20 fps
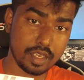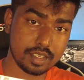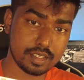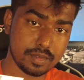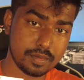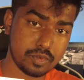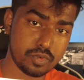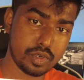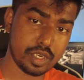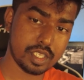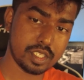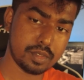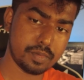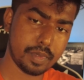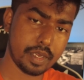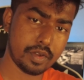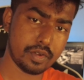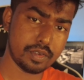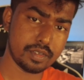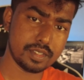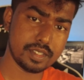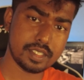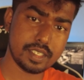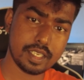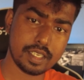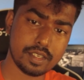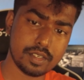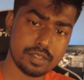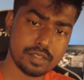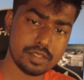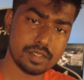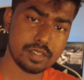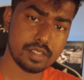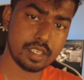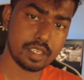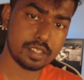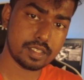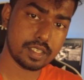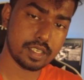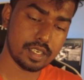got some transparent stickers
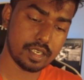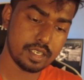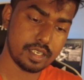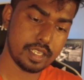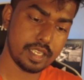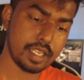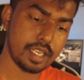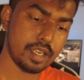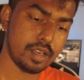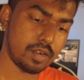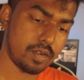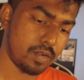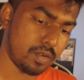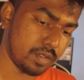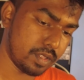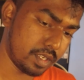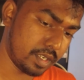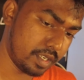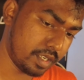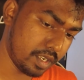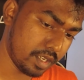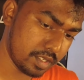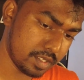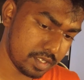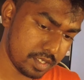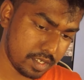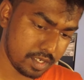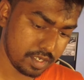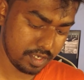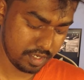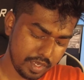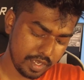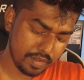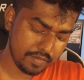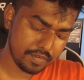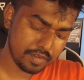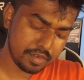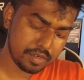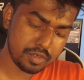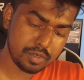that's gonna take out all the dust. We
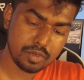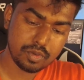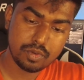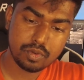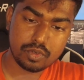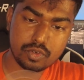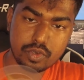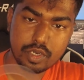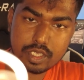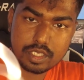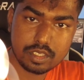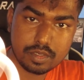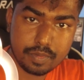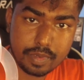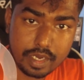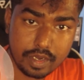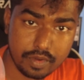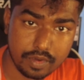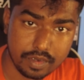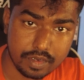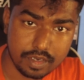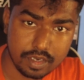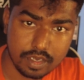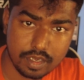have two transparent